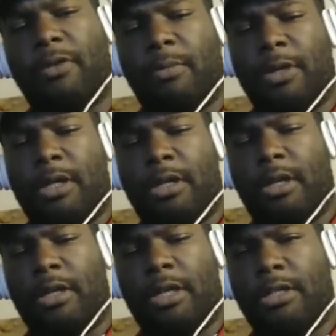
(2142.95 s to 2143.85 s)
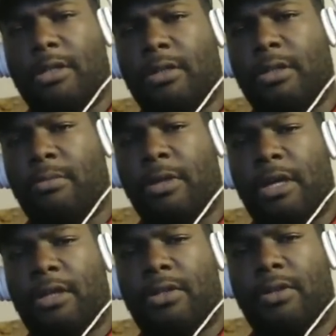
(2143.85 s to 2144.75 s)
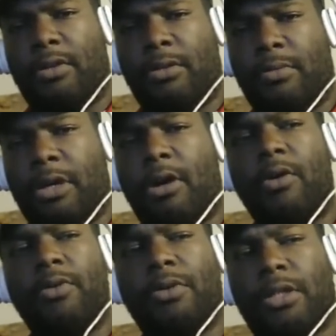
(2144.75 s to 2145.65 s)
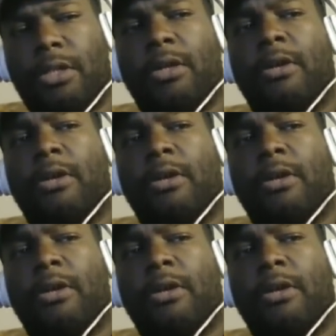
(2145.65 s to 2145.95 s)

it doesn't seem like it's going to be a hoax.